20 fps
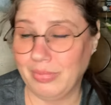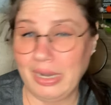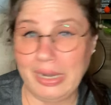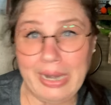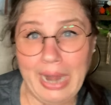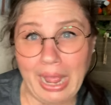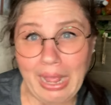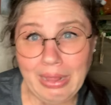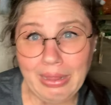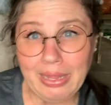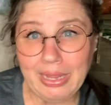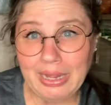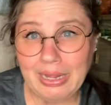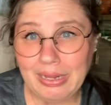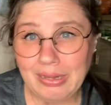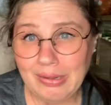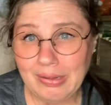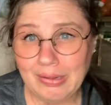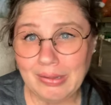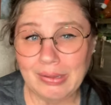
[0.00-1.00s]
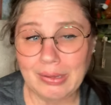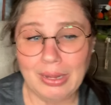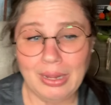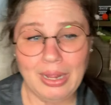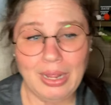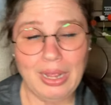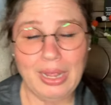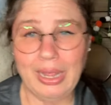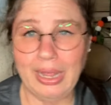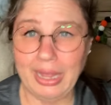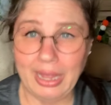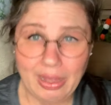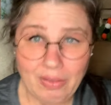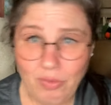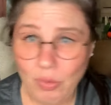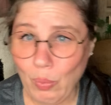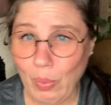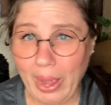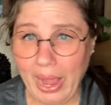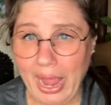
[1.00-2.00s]
necklace
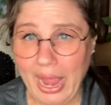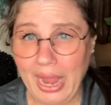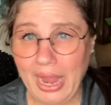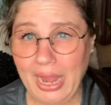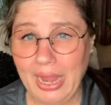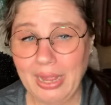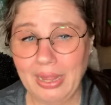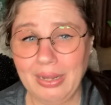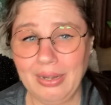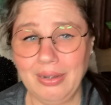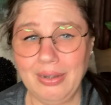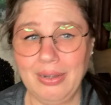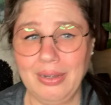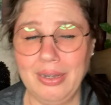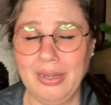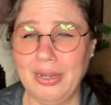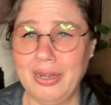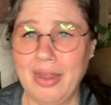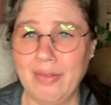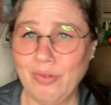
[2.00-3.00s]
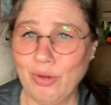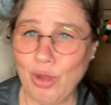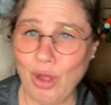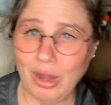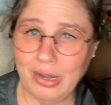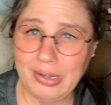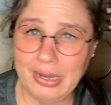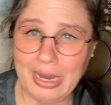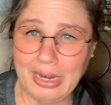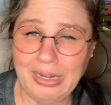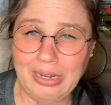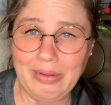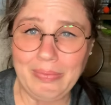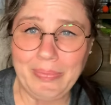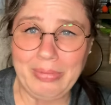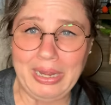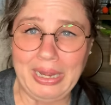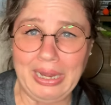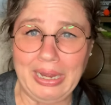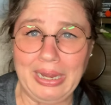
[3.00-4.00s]
giveaway never contacted
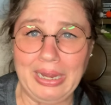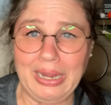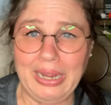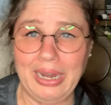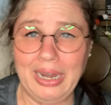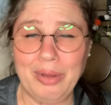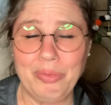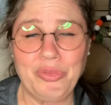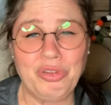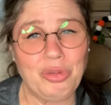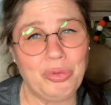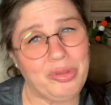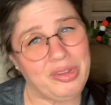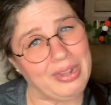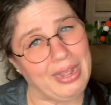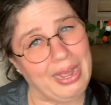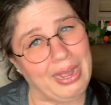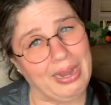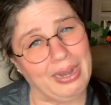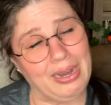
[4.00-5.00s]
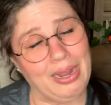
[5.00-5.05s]
me, and I'm so sad.